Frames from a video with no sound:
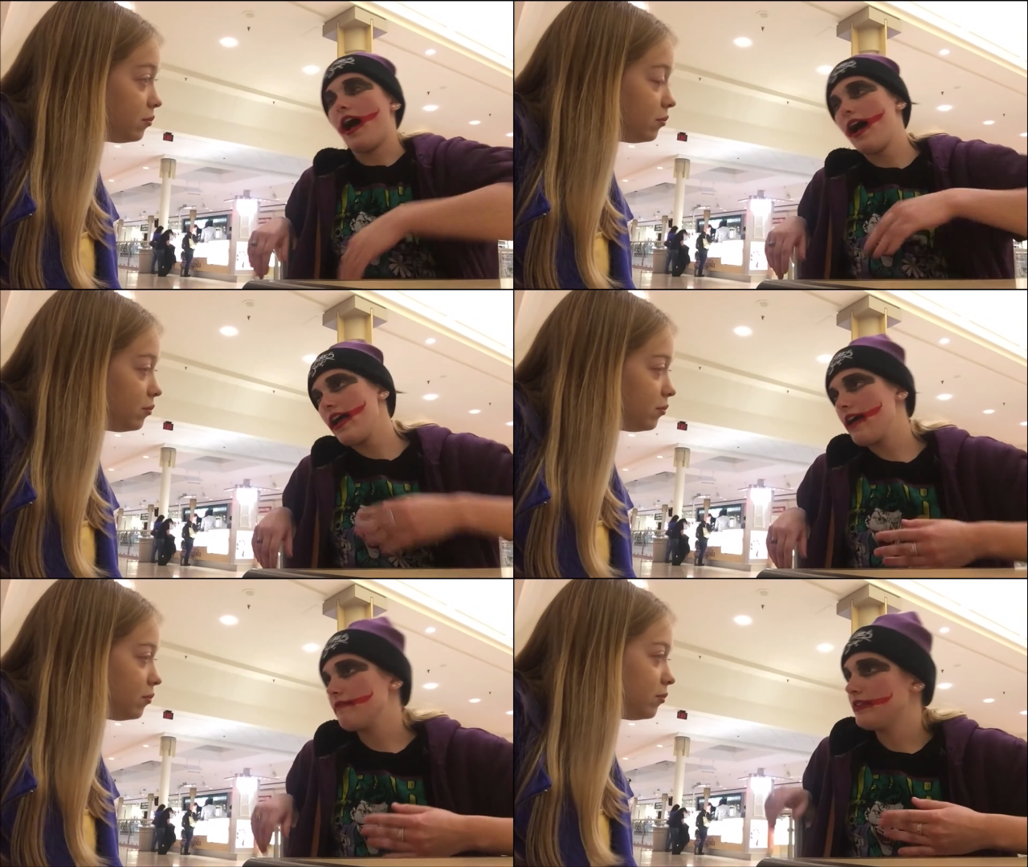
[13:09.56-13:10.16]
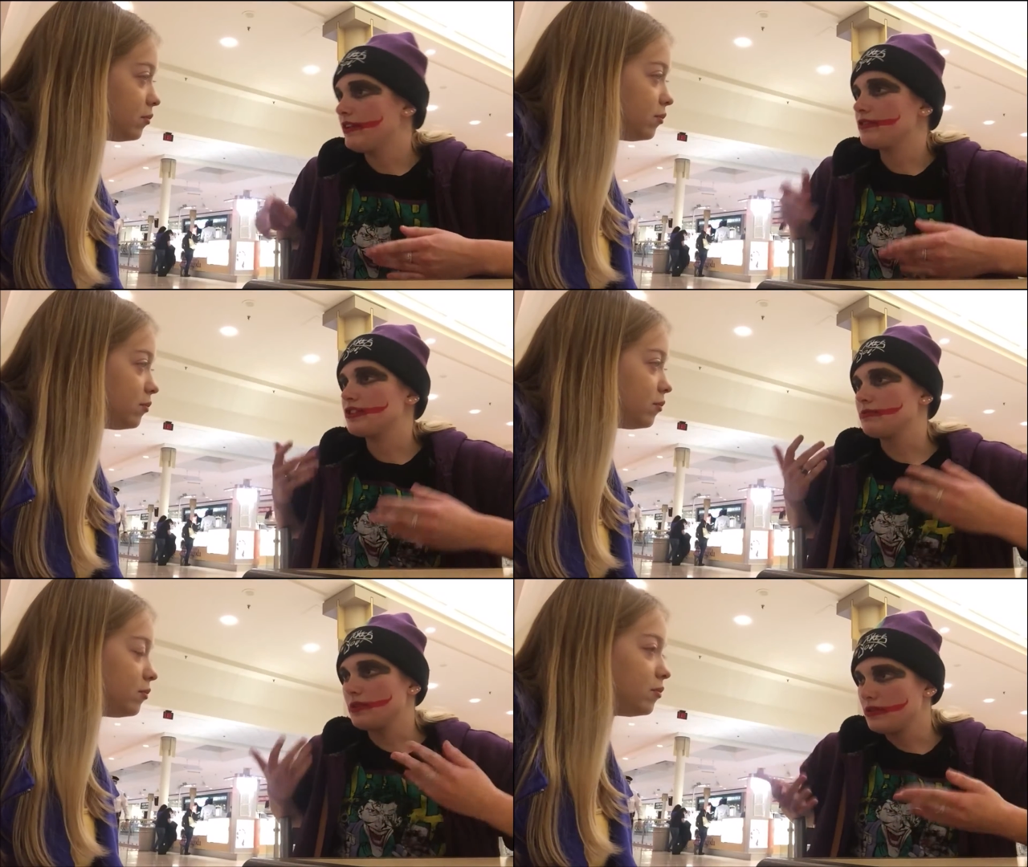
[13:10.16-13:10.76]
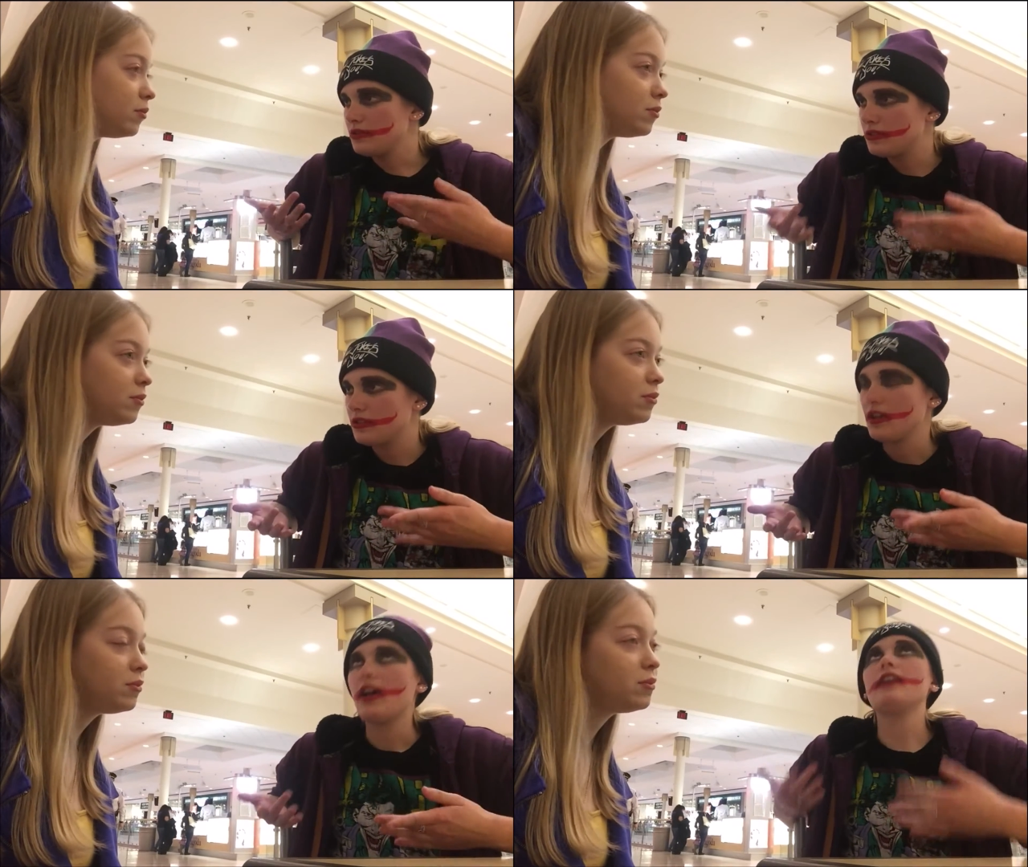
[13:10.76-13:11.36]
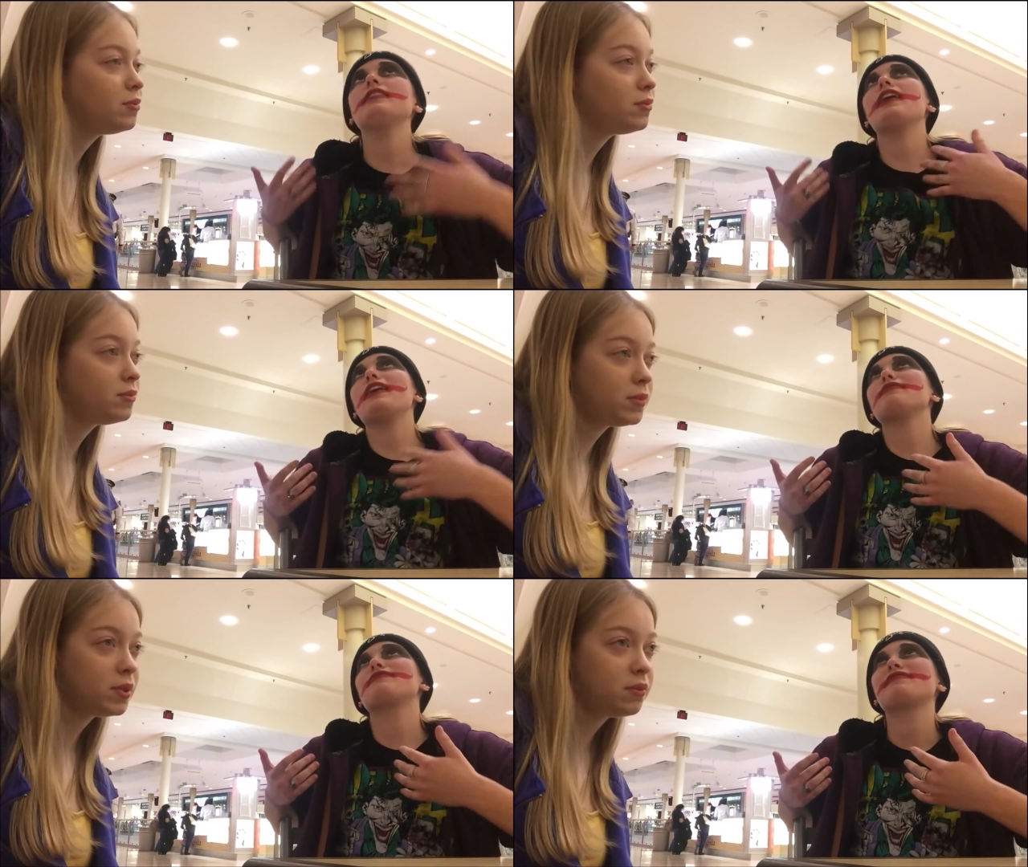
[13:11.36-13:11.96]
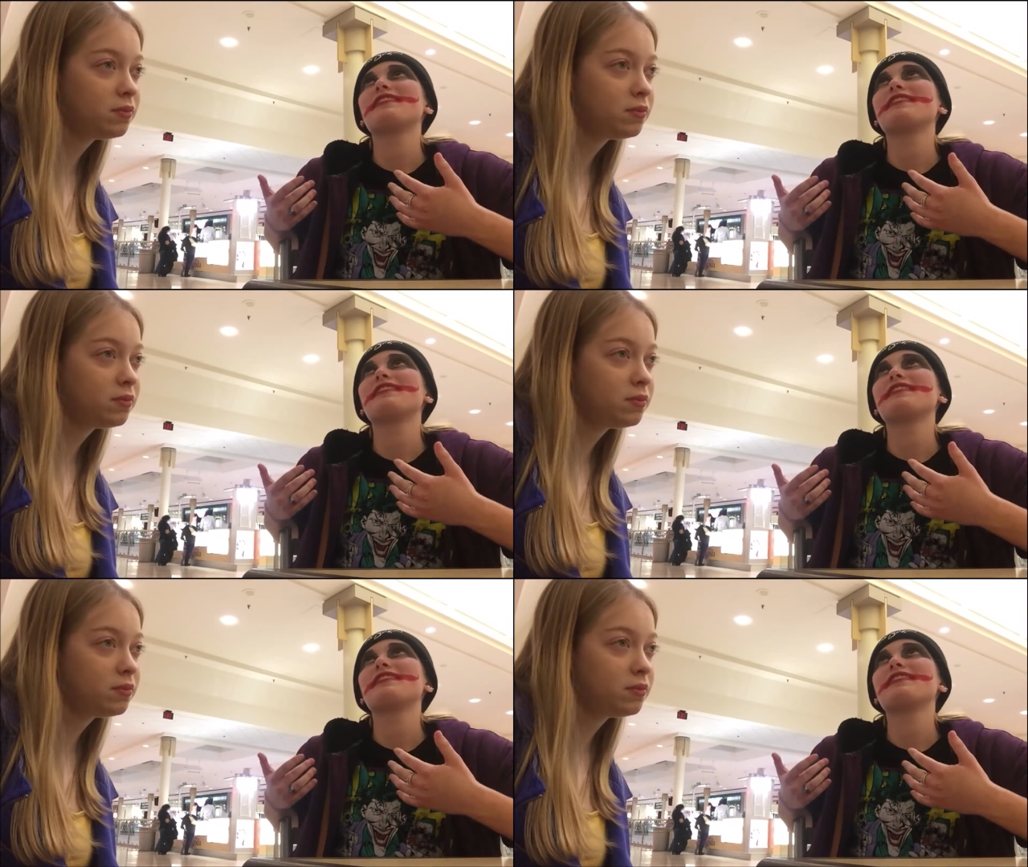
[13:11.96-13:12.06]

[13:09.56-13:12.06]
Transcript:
Speaker 1: I have enough smarts, enough,